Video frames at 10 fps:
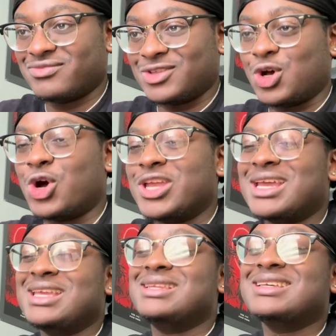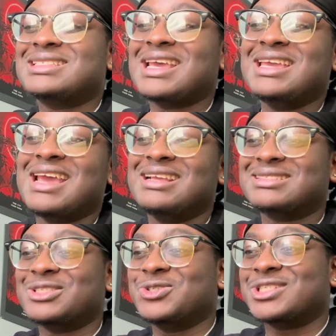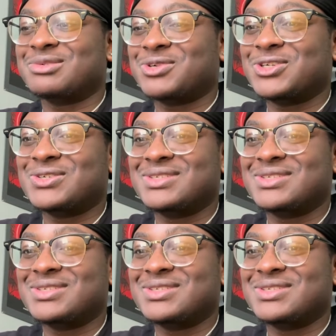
Oh yeah, he did say he hates losing, bro.